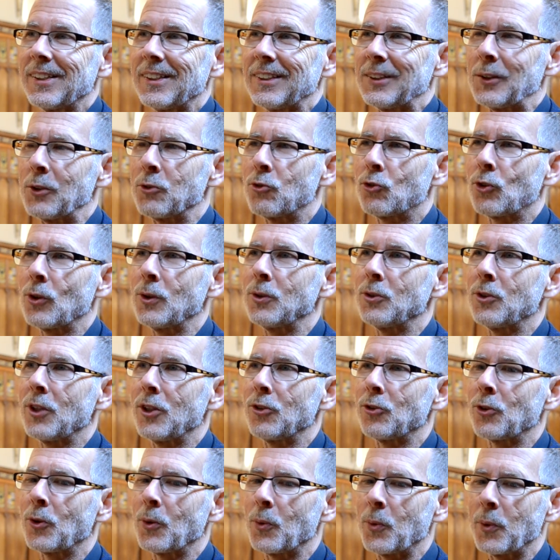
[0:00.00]
on certain
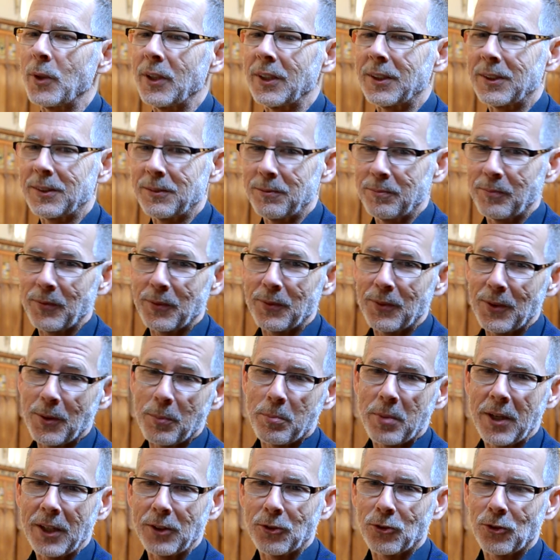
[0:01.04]
days of the week, the
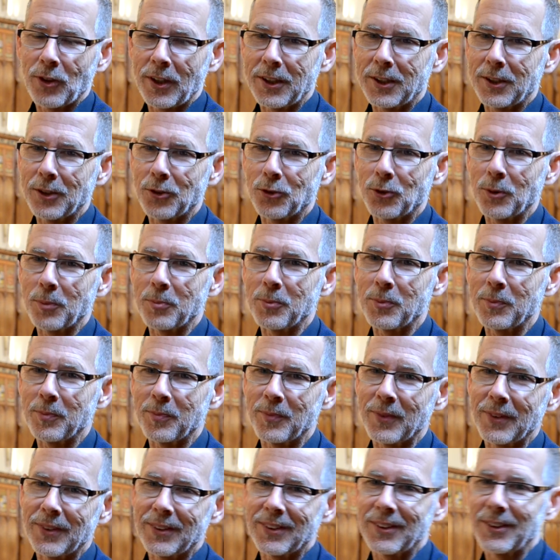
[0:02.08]
panpsychism
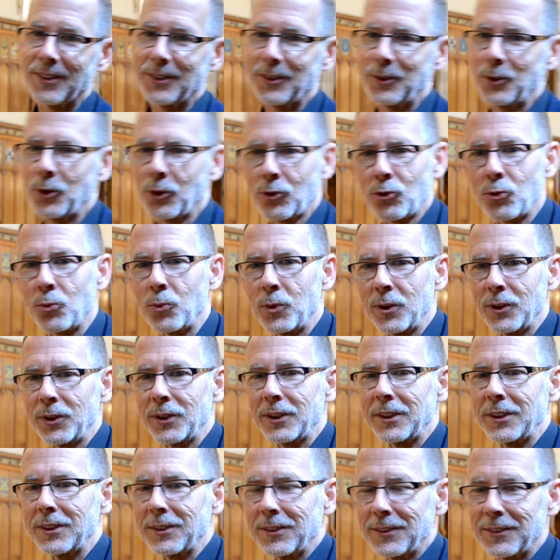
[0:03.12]
looks
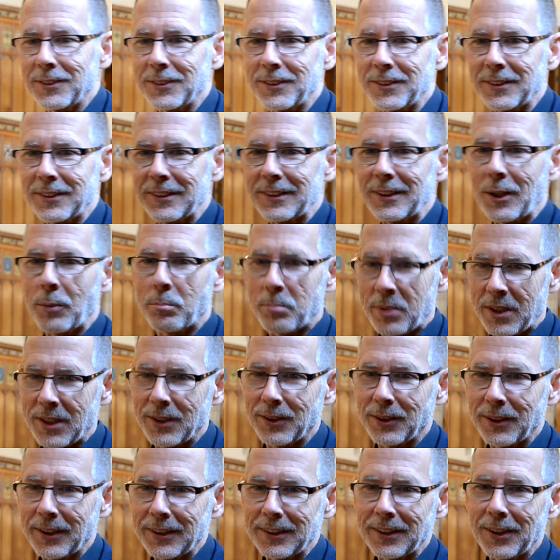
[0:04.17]
really
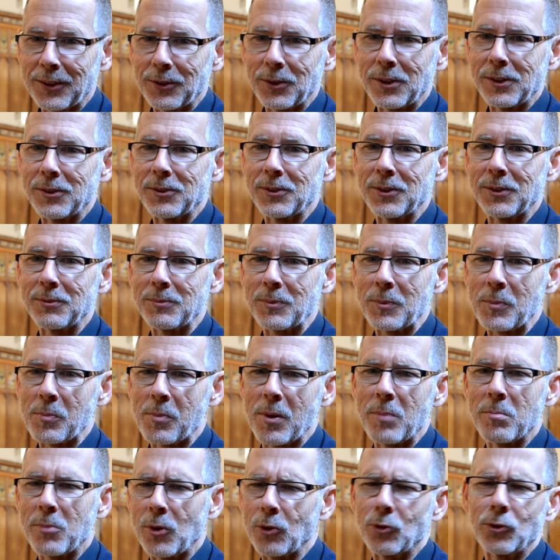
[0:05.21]
appealing,
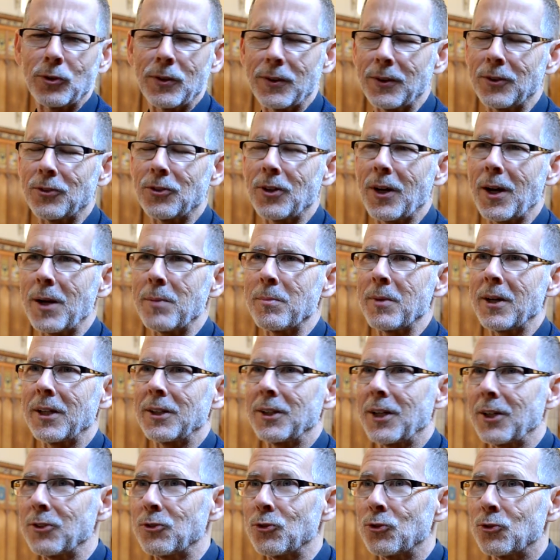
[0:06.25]
but most of the time
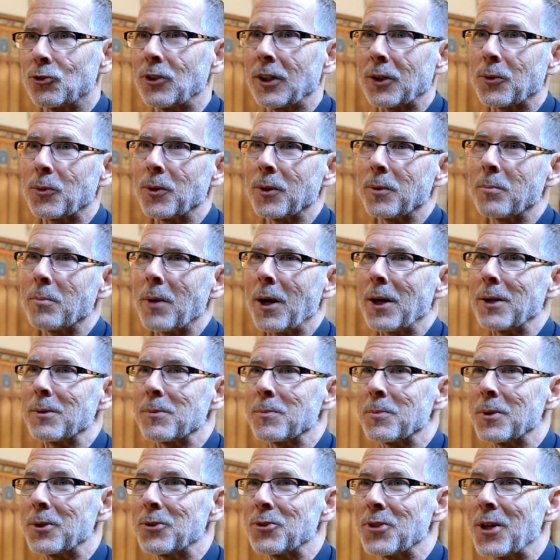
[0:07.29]
I stick with my
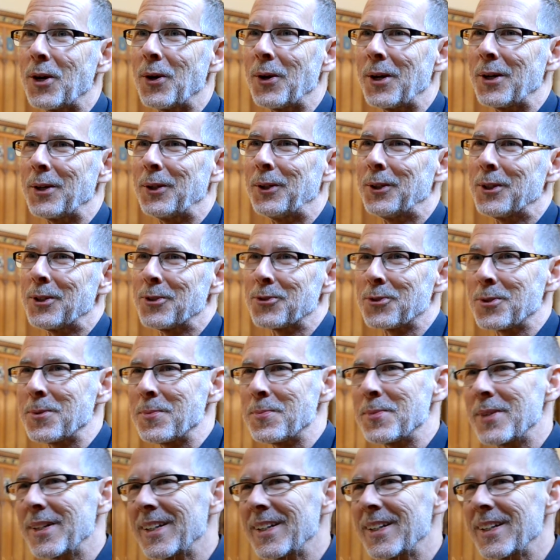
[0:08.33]
materialism.